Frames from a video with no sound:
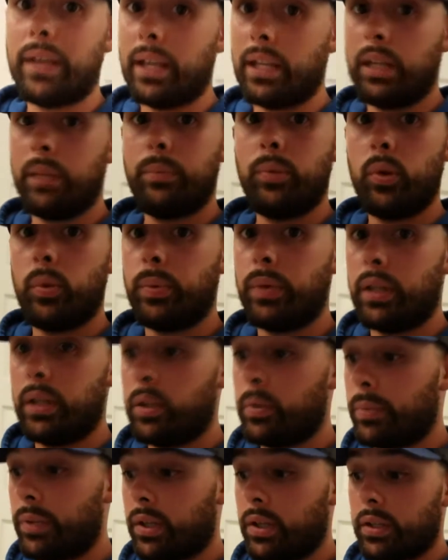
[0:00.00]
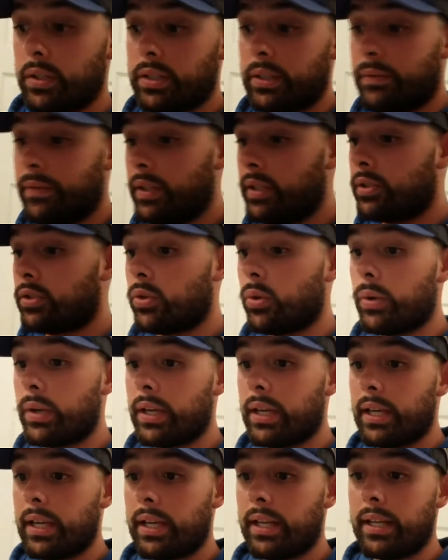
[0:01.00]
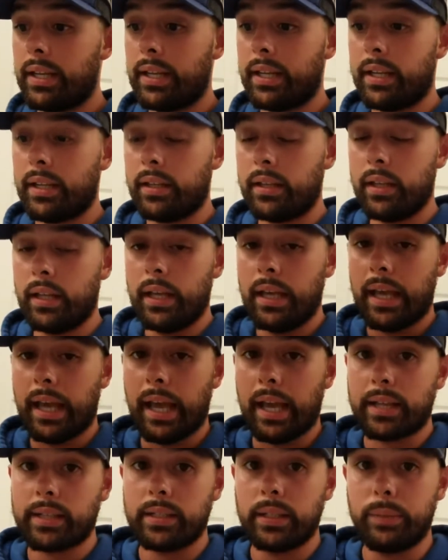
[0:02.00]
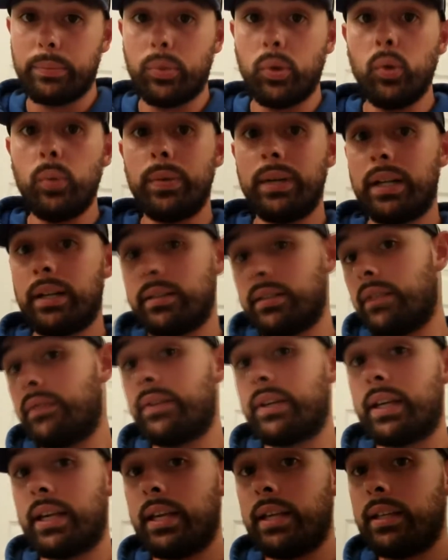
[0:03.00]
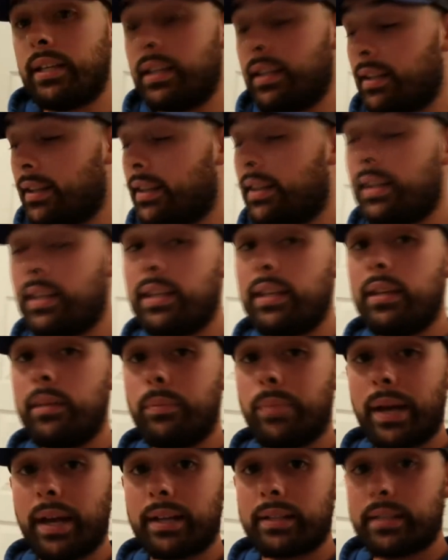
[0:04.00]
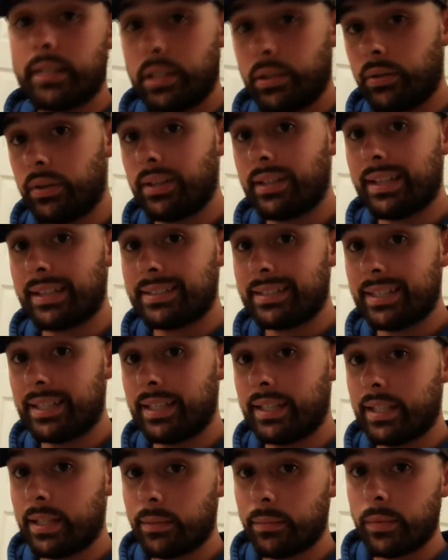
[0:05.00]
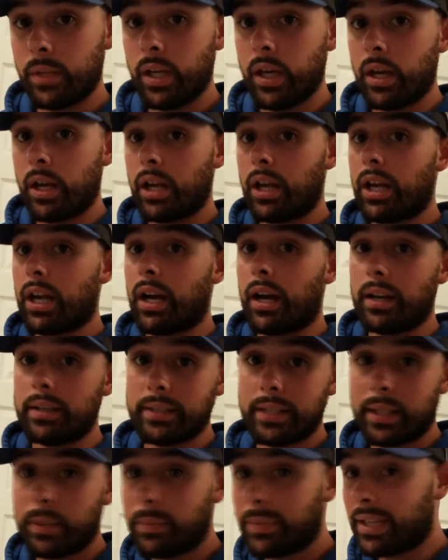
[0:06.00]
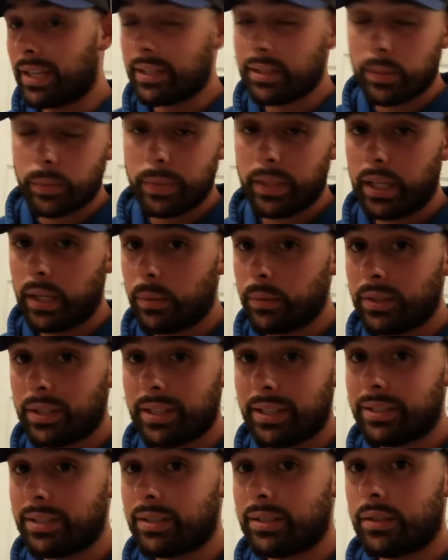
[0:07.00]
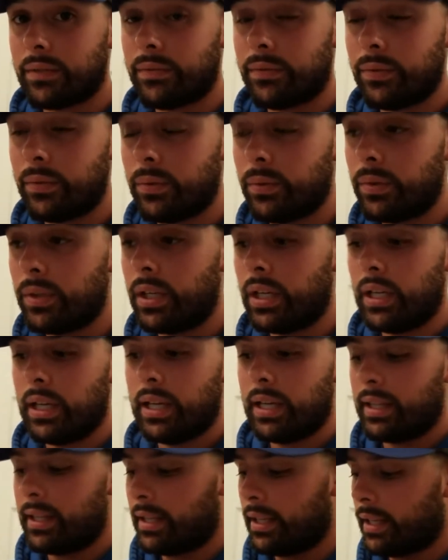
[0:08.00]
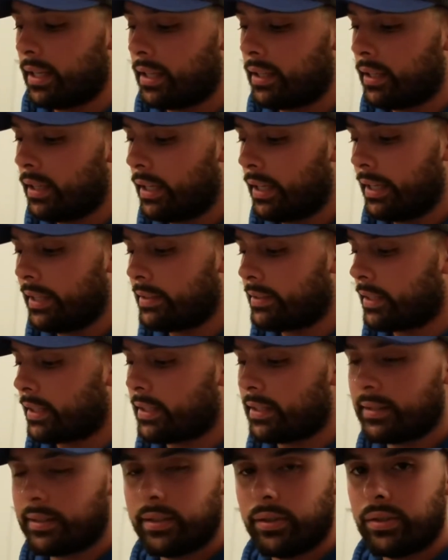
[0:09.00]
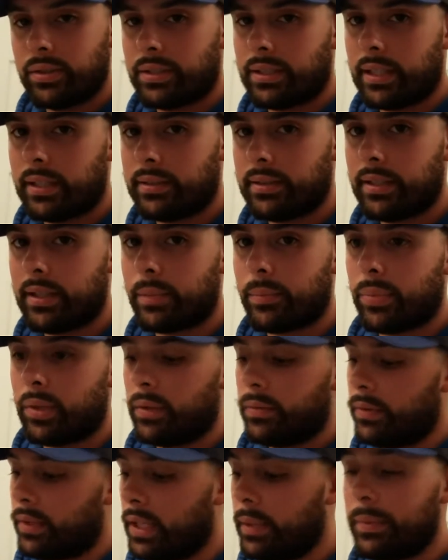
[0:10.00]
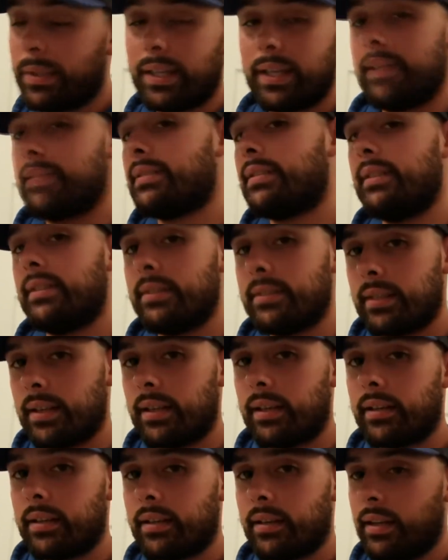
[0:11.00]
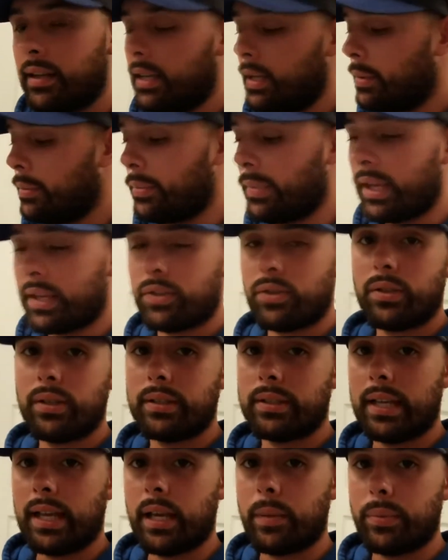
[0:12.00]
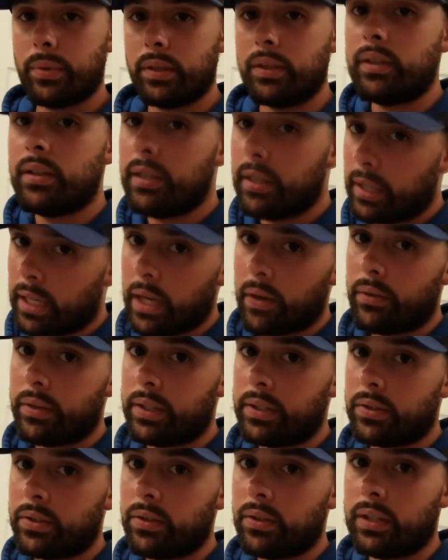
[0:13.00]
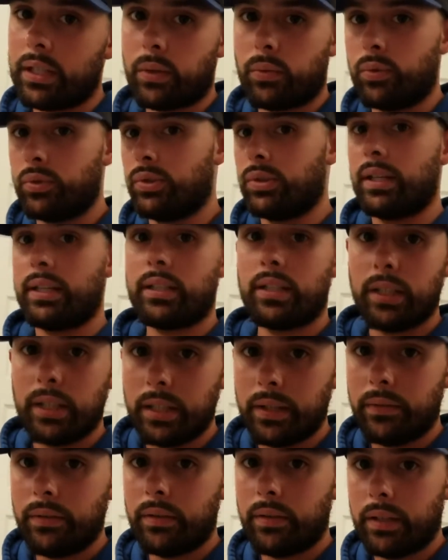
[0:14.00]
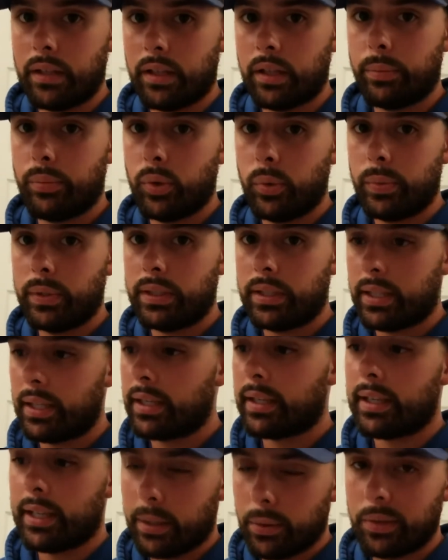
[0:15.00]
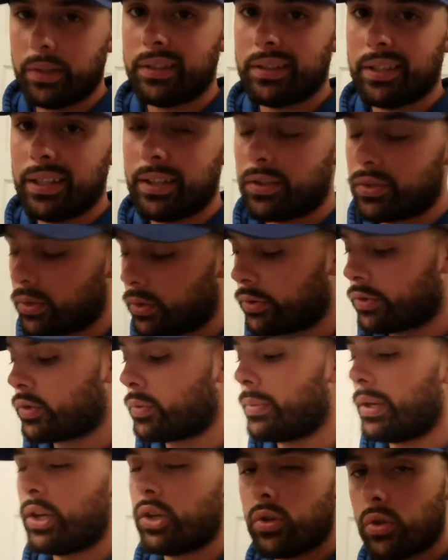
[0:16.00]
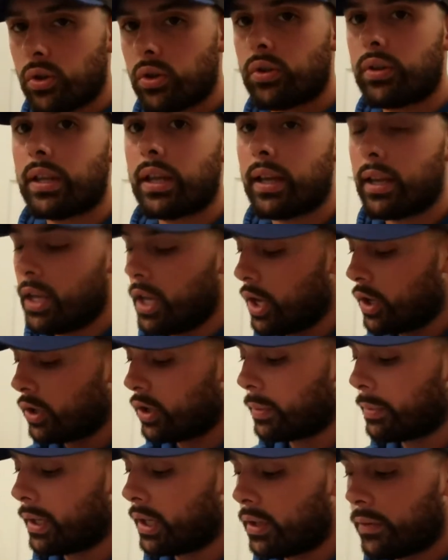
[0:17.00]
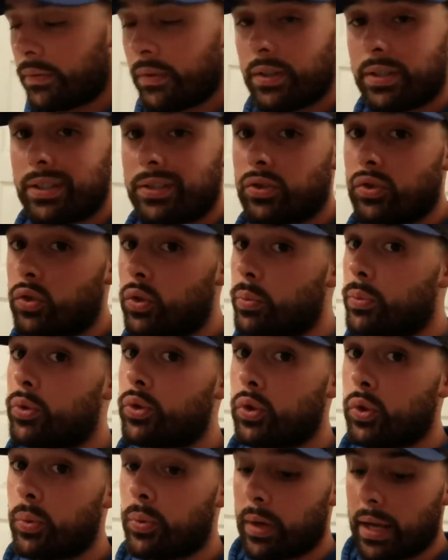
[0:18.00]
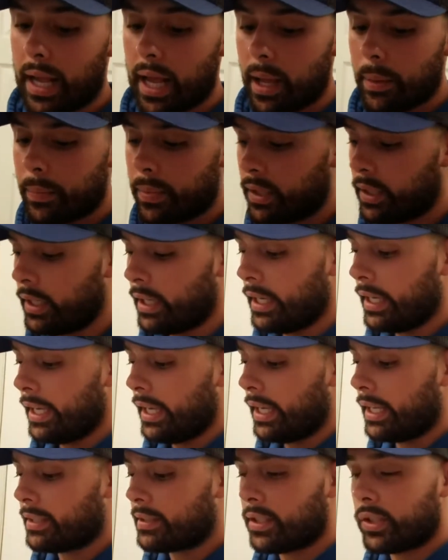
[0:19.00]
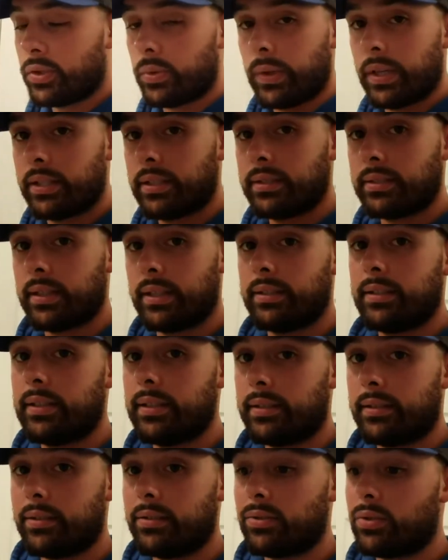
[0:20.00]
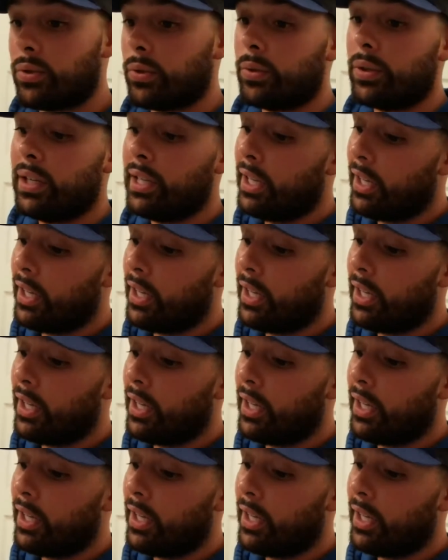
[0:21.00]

any poop in here because if he's going ahead and actually pooping out, defecating the bacteria that's in him, causing him not to be able to digest the food, then he's gonna continue to stay sick. But if you keep a nice clean tank, make sure he's happy, everything's good. Like, would you like to live in a poopy tank? I wouldn't think so. So make sure that your betta fish is super, super happy in situations like this. So